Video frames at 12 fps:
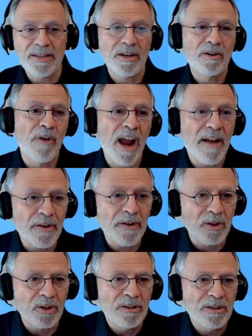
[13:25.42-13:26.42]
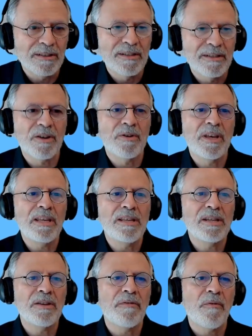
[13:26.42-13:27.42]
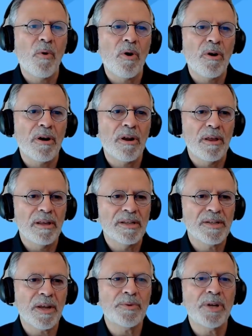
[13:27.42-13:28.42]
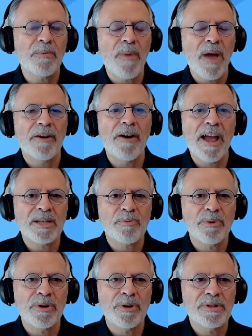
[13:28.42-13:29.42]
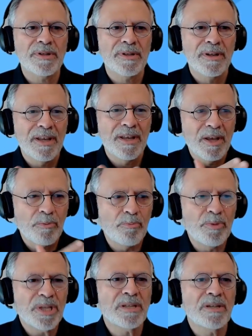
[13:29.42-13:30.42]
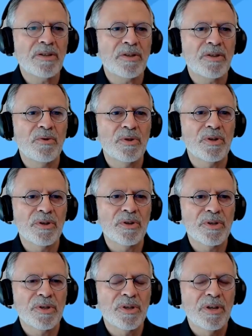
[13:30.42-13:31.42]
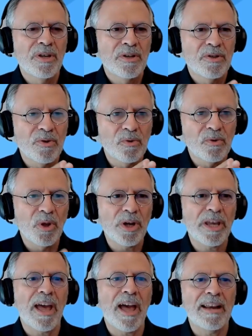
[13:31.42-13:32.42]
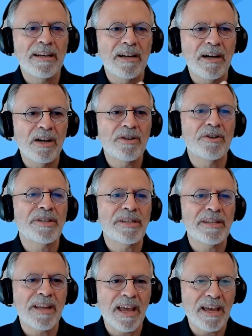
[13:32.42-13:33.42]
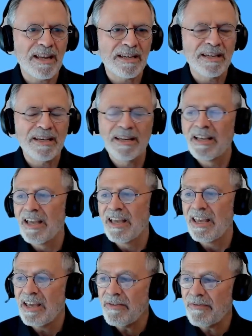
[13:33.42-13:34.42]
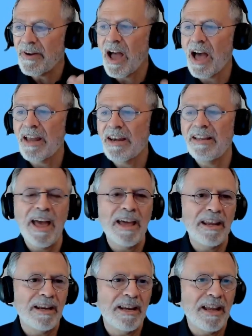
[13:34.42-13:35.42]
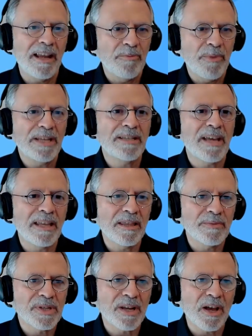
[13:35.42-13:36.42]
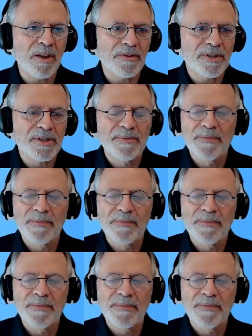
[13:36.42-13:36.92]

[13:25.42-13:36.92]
a graphical, so easy for subject matter experts, business users to look at, understand, if not edit and maintain themselves.